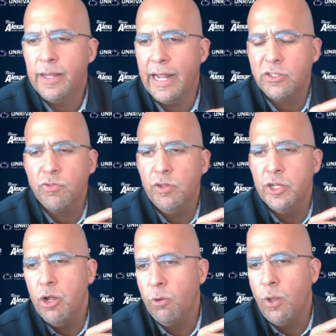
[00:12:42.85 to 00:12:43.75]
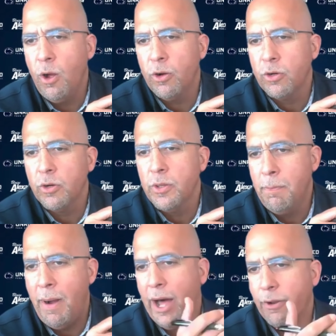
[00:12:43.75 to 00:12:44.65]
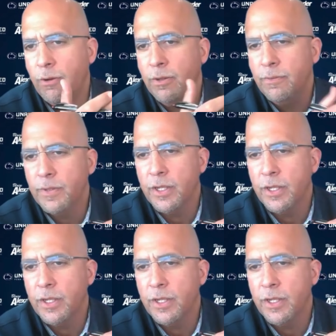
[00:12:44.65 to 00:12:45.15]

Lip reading: and that's really no longer the model.